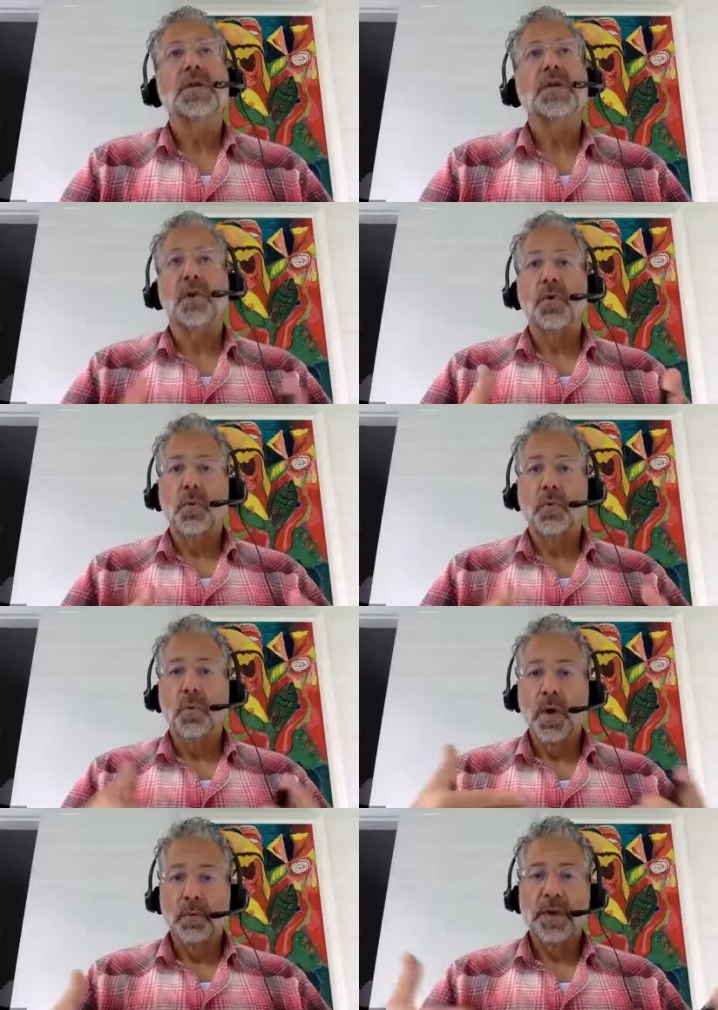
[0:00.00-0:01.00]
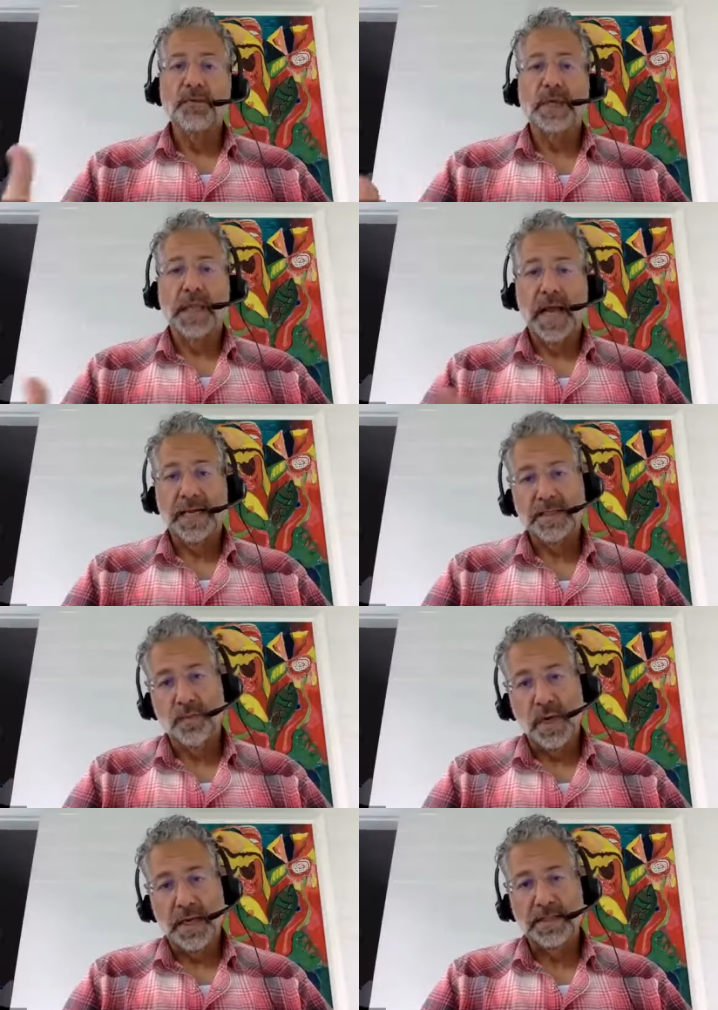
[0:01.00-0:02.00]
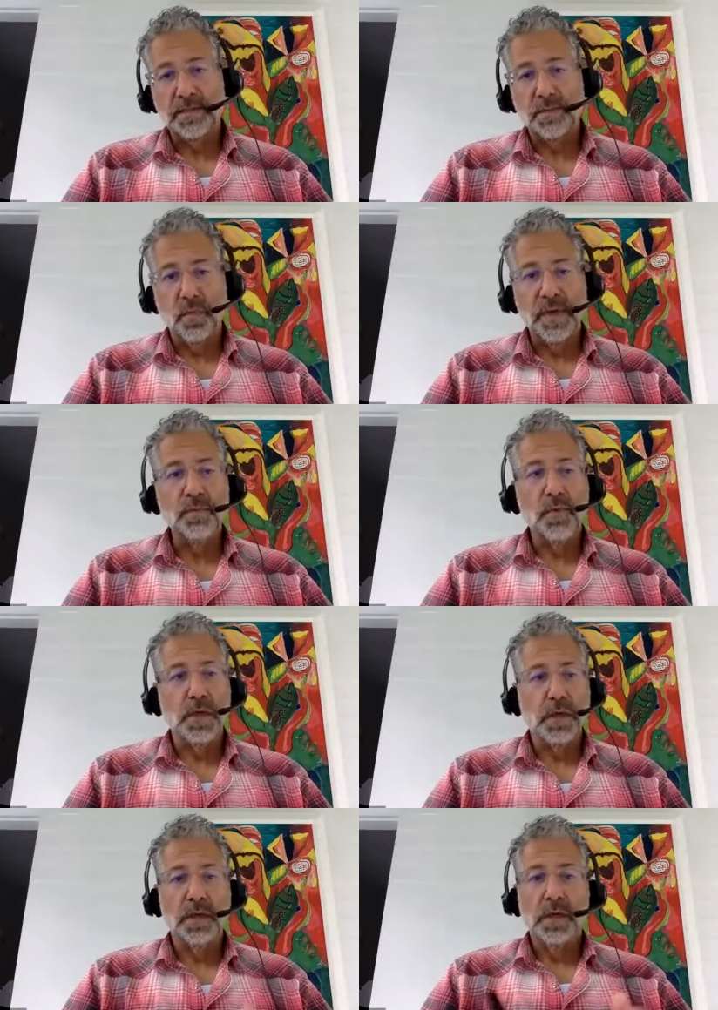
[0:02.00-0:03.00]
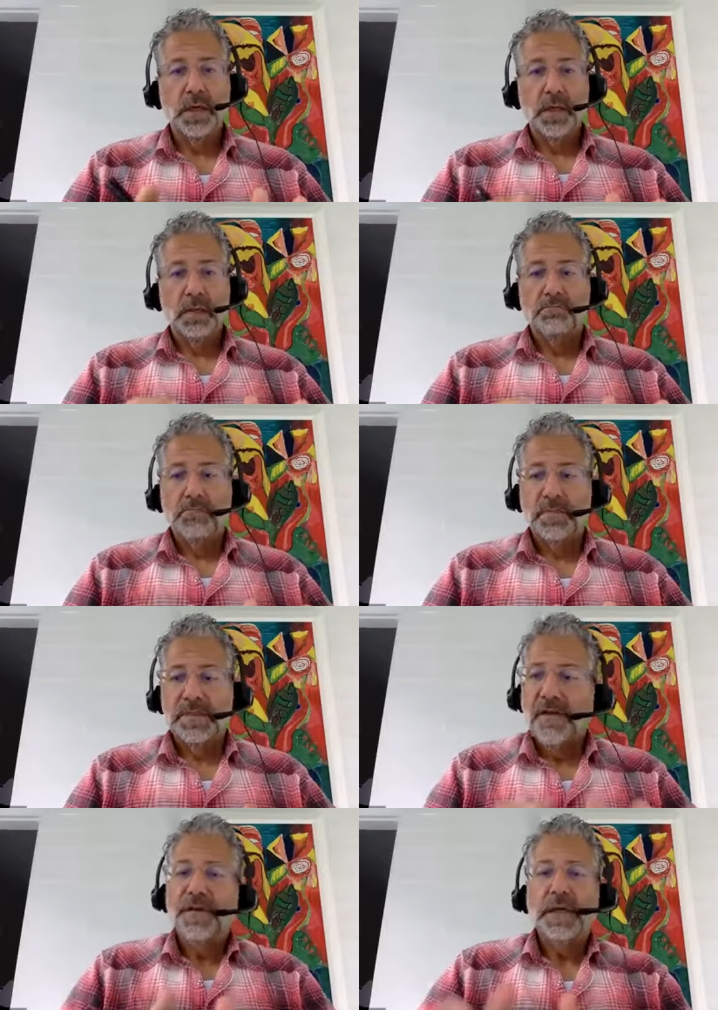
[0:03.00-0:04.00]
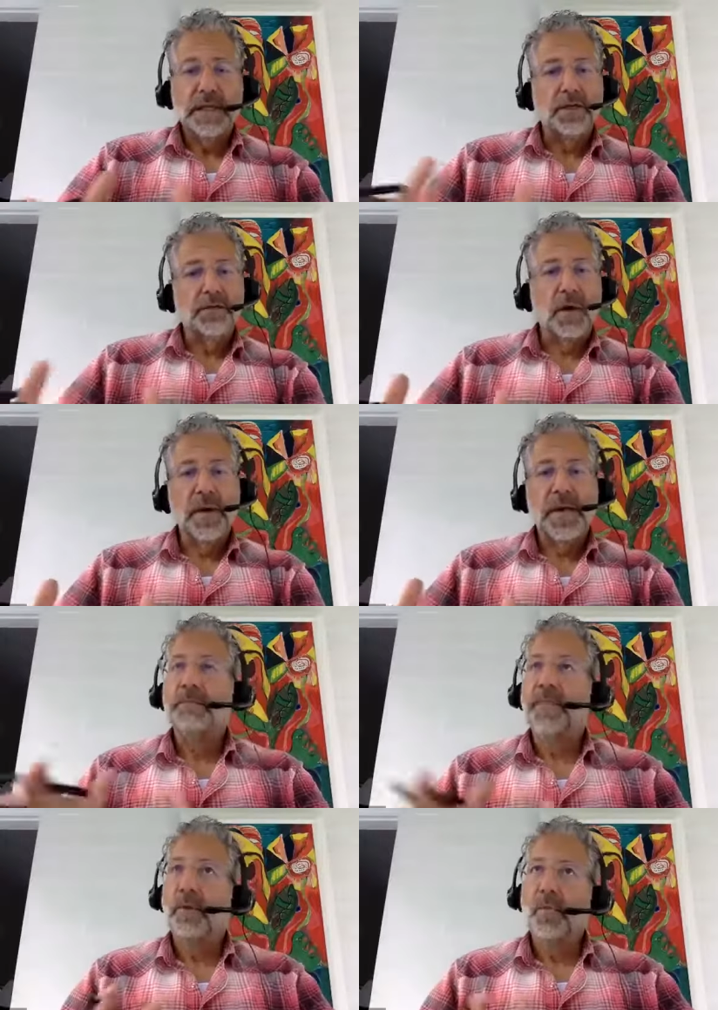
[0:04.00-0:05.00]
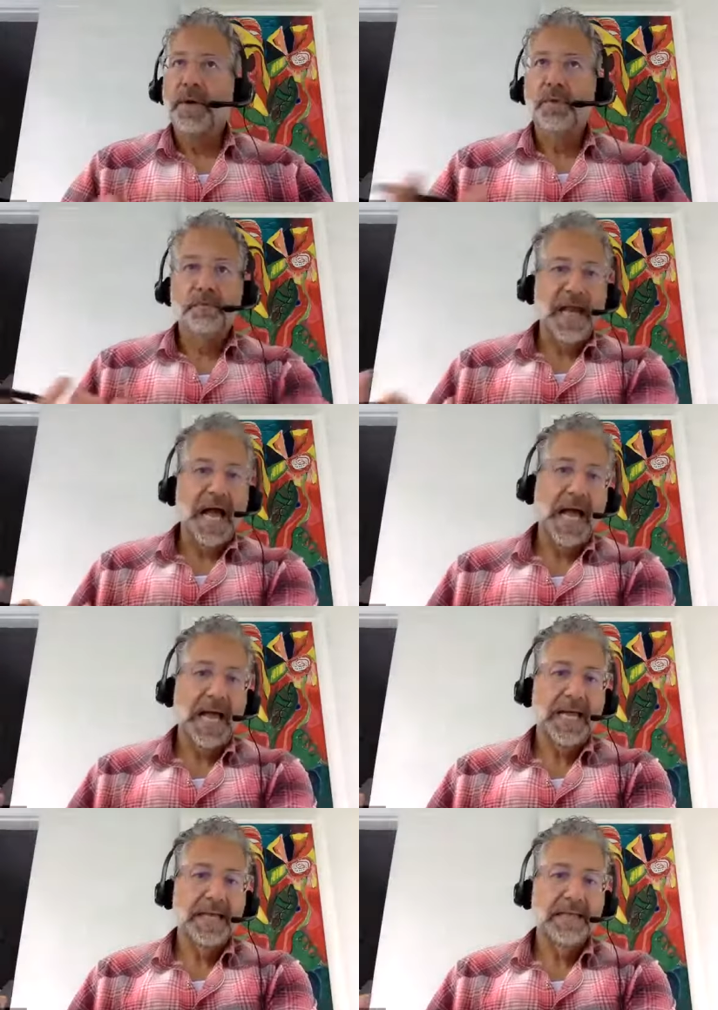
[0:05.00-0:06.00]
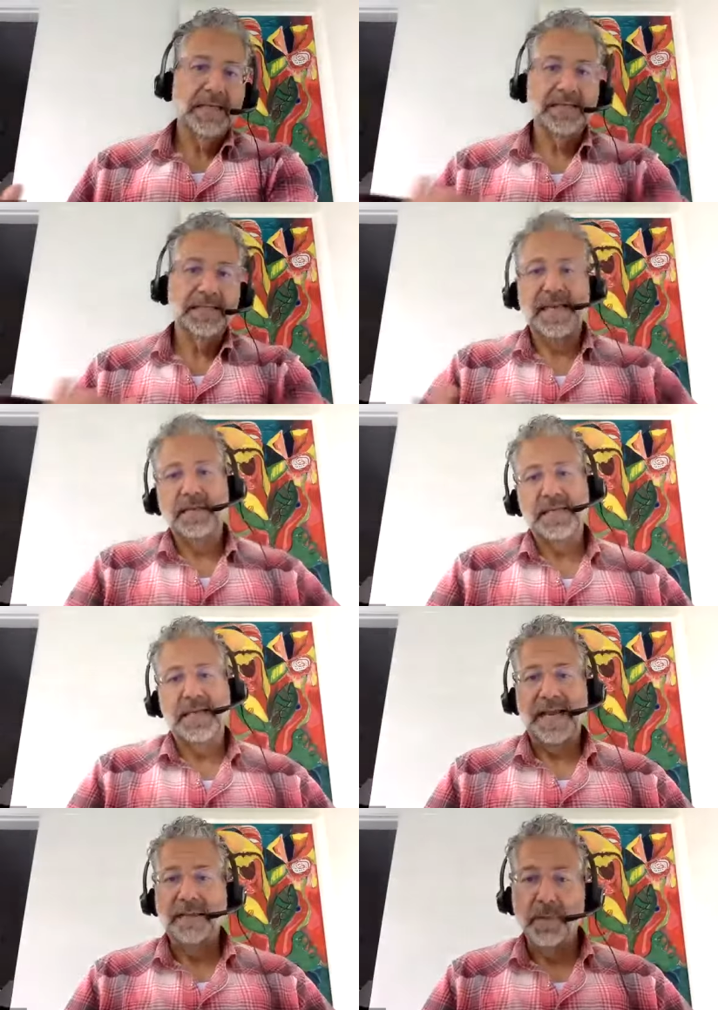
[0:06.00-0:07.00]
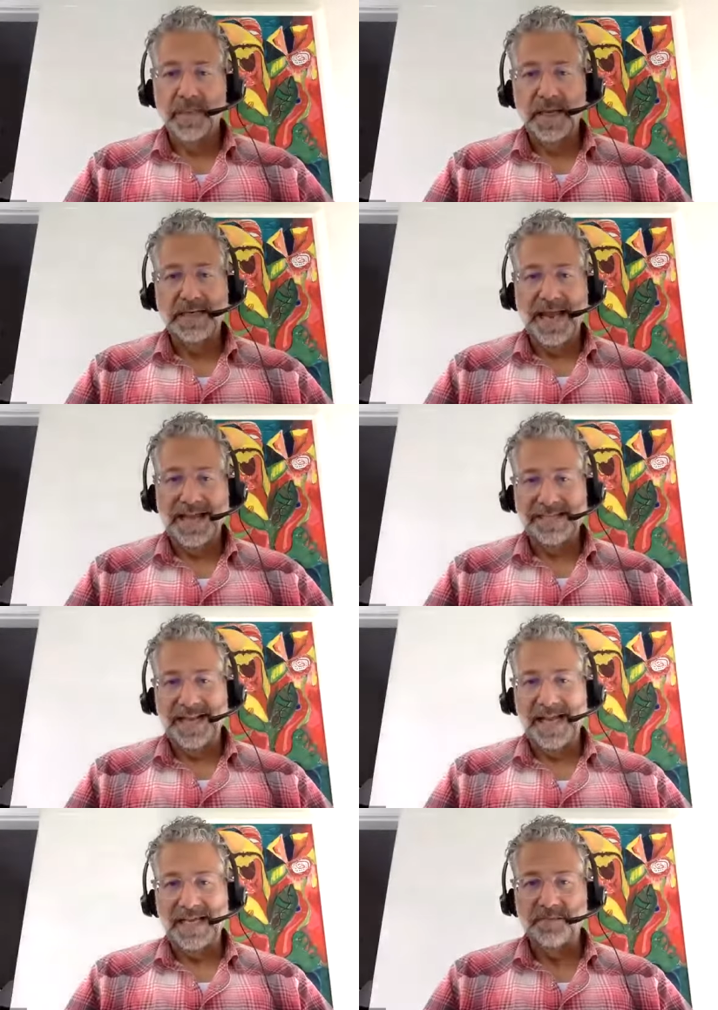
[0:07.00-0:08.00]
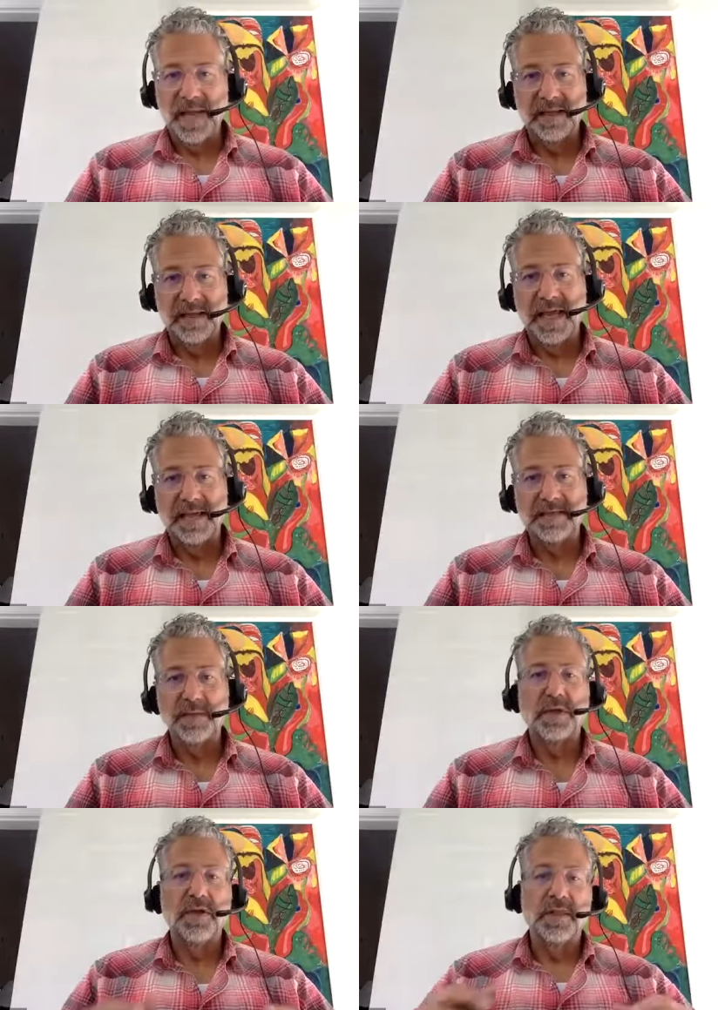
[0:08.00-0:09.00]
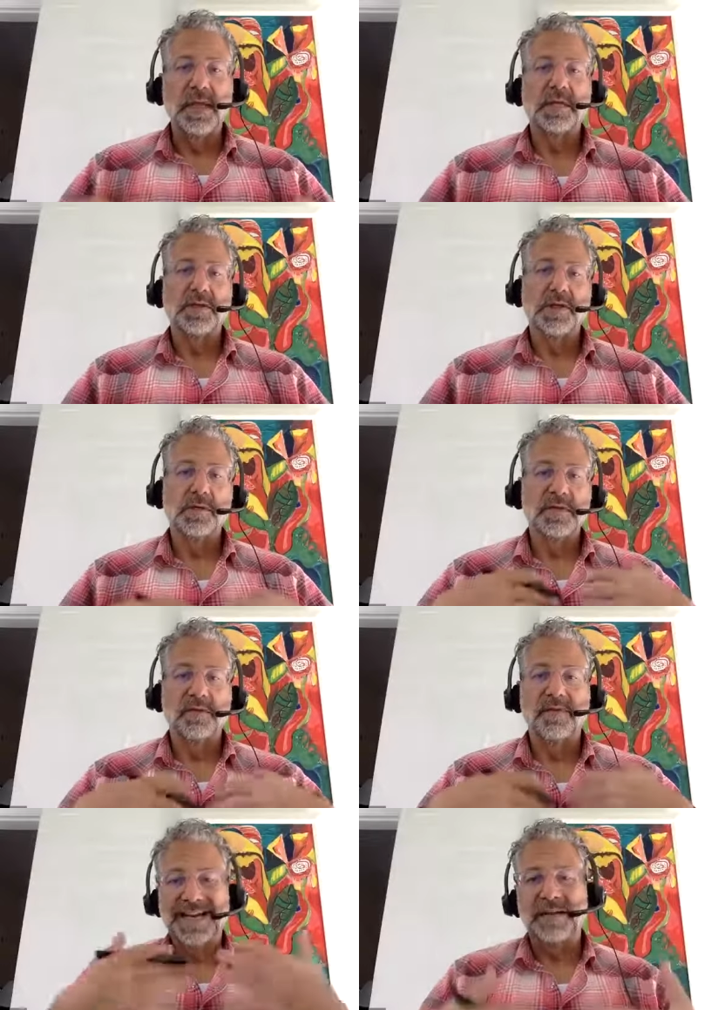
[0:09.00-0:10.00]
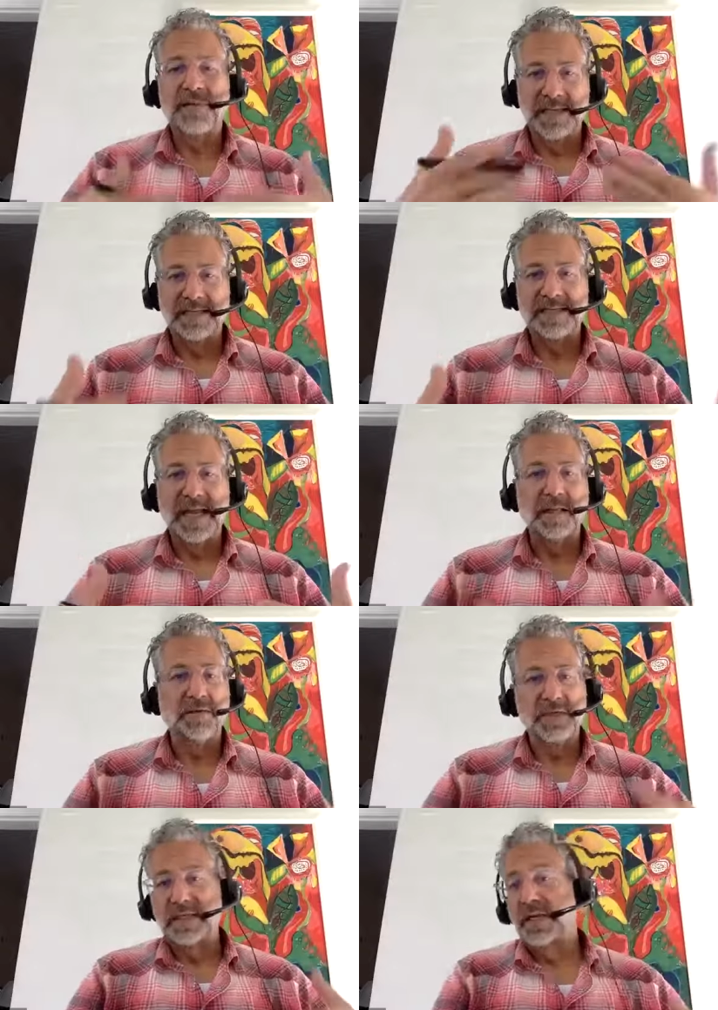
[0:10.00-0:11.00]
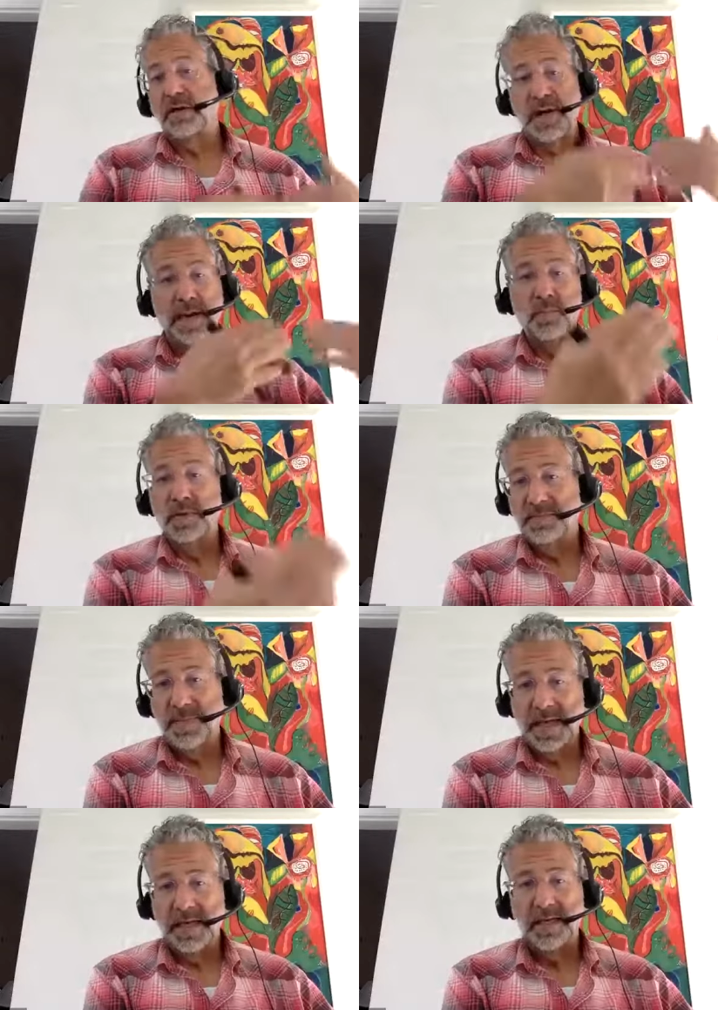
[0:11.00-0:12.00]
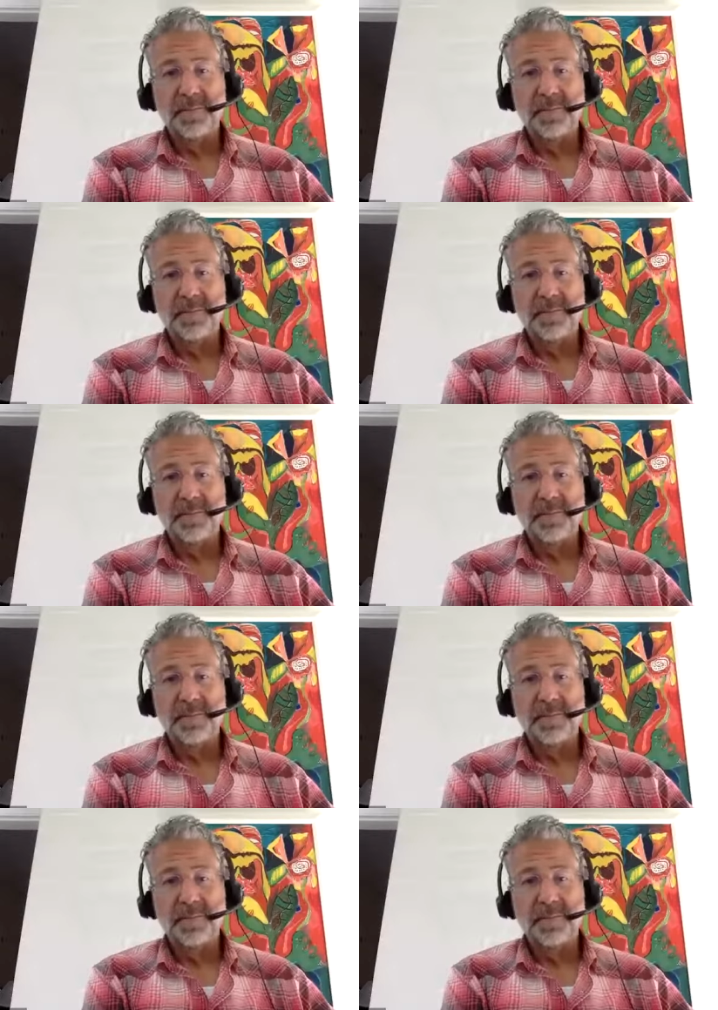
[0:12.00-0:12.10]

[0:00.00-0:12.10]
So what we realized was we were definitely growing, but we were behind sales enablement as the next big thing. So when you think in terms of enabling sellers, CRM was big.